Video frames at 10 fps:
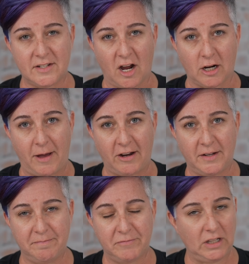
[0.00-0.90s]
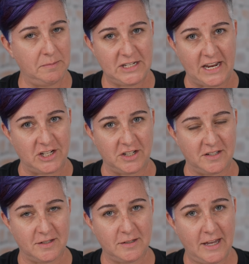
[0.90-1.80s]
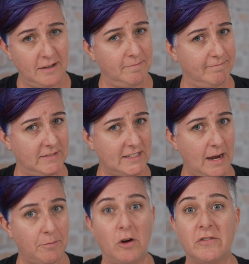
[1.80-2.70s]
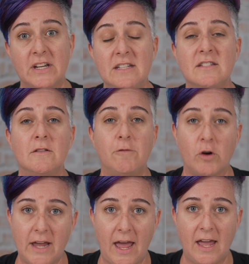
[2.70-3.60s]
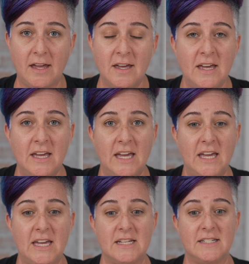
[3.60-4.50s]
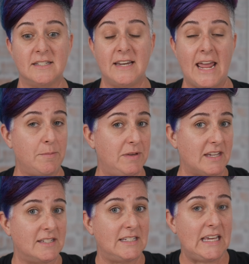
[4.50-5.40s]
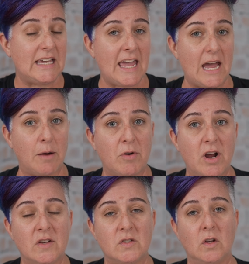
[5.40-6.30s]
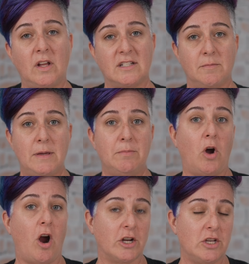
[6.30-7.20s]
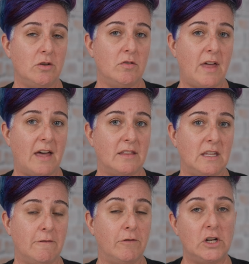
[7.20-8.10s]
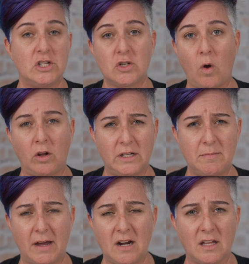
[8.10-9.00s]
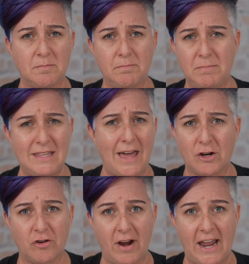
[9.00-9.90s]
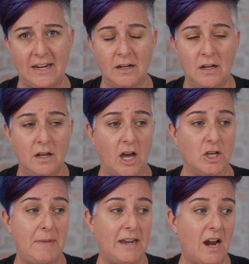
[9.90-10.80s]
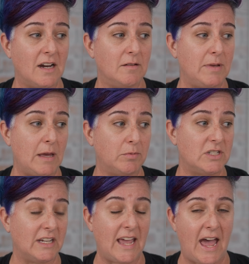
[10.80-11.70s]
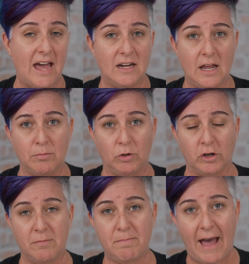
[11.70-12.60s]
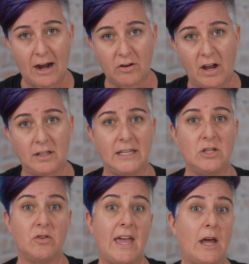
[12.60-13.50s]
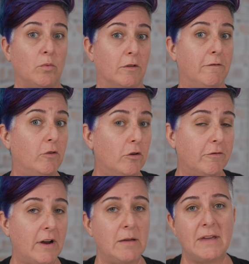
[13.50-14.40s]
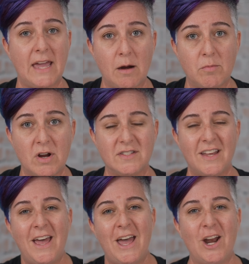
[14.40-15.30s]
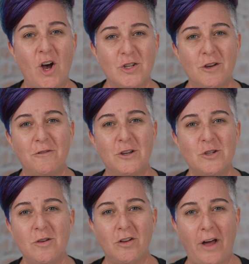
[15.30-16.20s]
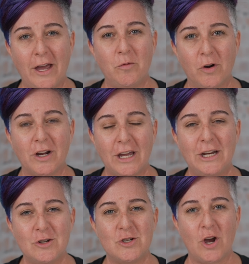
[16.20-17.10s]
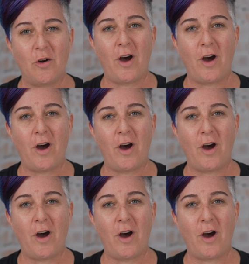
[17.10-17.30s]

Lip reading: talk about it. The limitations. Yeah. This camera overheats in 4K. It is an APS-C camera, so lots of people argue that the footage quality might not be that great. You may not be able to get a blurry background like you can with full-frame cameras. And also, if you're doing client work and you show